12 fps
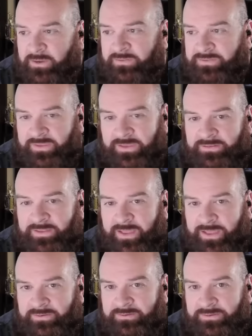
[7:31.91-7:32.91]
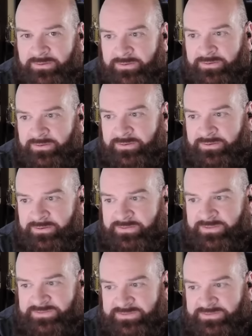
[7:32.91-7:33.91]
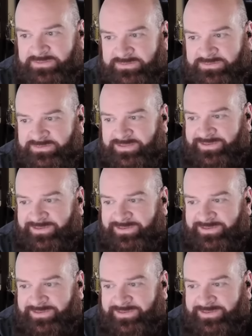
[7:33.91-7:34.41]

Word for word: all think that this is